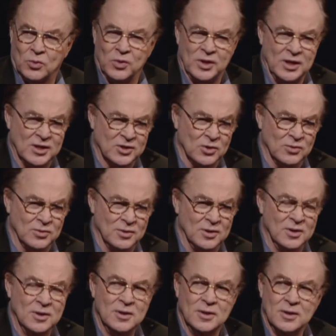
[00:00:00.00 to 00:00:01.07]
With I think own. That's
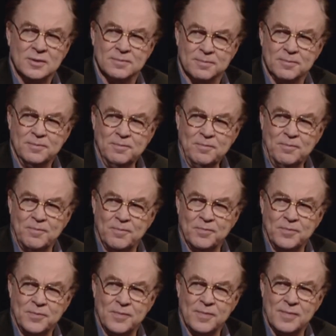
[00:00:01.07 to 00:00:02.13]
what makes him
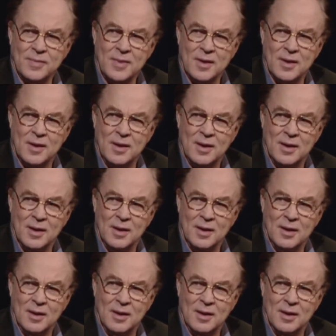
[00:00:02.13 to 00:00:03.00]
so outstanding as a